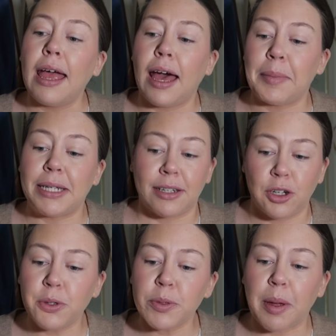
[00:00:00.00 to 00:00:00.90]
Um, I didn't
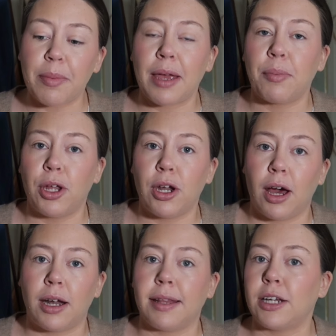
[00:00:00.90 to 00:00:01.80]
know it was plumping, put it
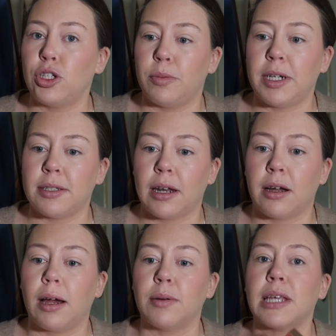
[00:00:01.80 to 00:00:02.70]
on and like two minutes
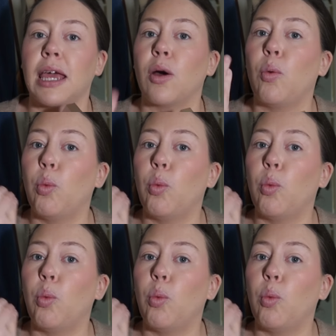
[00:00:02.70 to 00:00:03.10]
later, I was like,